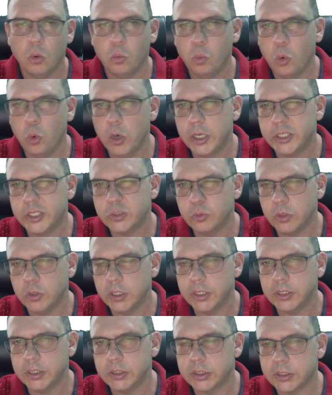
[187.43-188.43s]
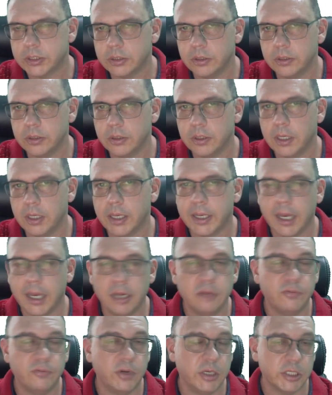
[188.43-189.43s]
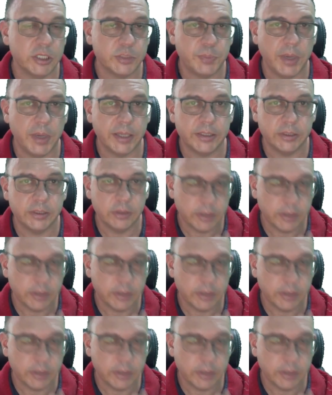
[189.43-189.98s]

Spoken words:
which was kind of unexpected.